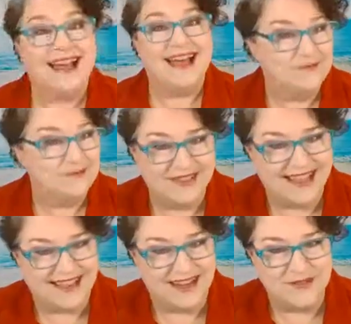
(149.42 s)
I'm just
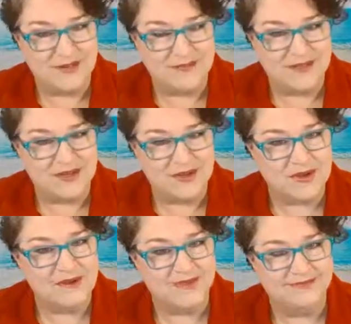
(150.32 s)
that kind of
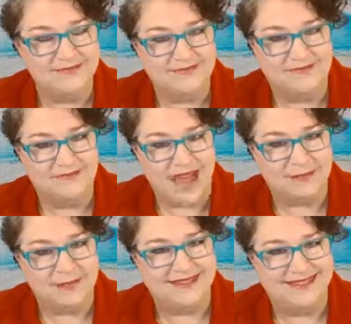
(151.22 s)
whimsical,
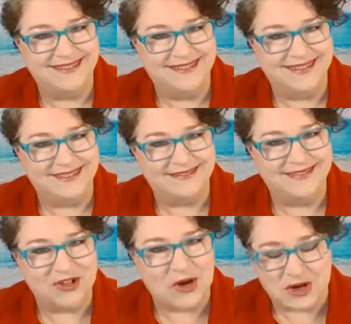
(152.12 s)
vapid little
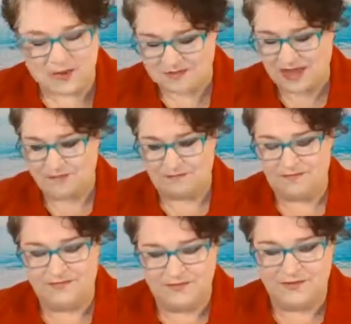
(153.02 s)
star. I'm
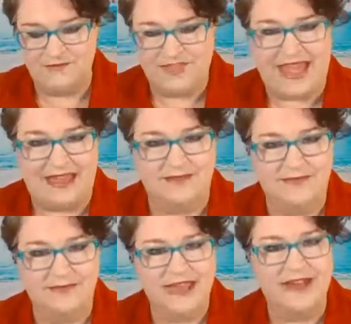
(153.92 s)
fan
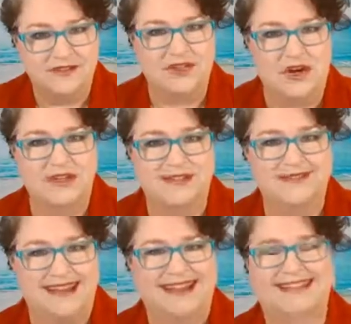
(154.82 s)
of stars,
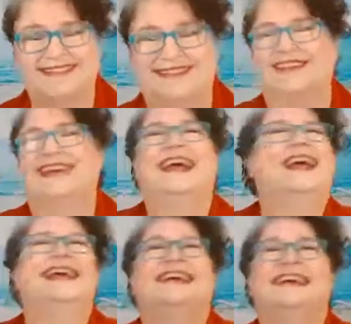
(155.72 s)
right?
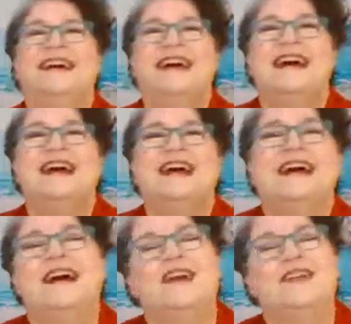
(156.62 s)
Okay.
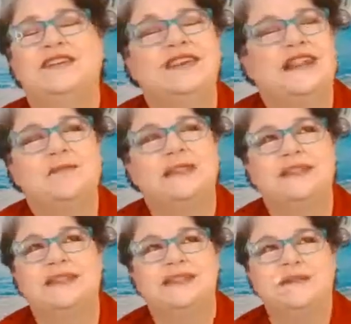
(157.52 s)
You can tell I'm a
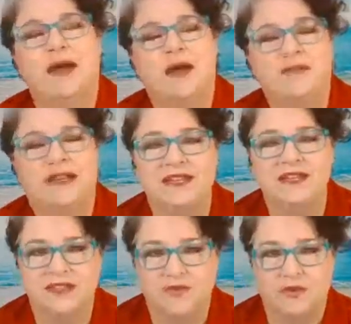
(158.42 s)
little discombobulated
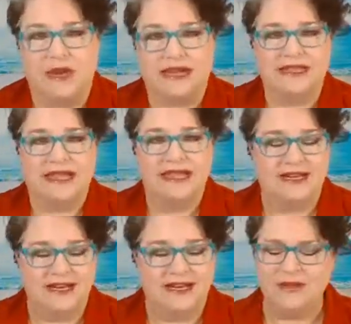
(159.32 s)
just for running late.
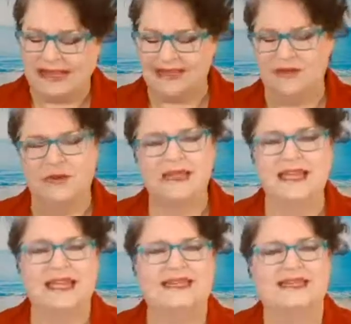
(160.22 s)
I don't like to run
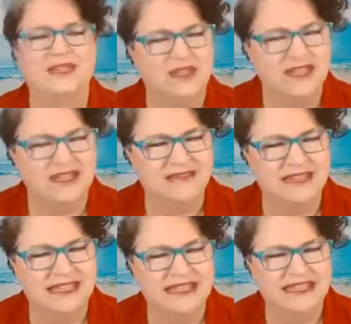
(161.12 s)
late. Do you like to
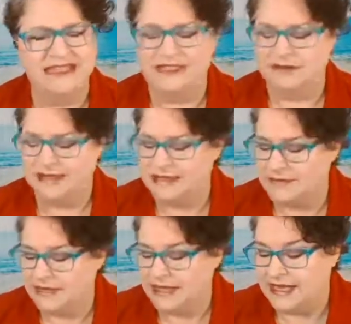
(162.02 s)
run late? I don't like
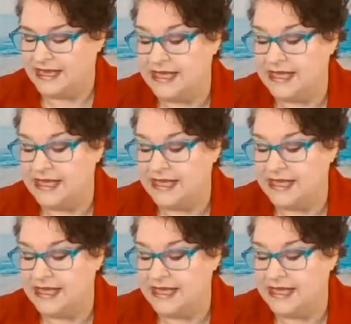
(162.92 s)
to run late.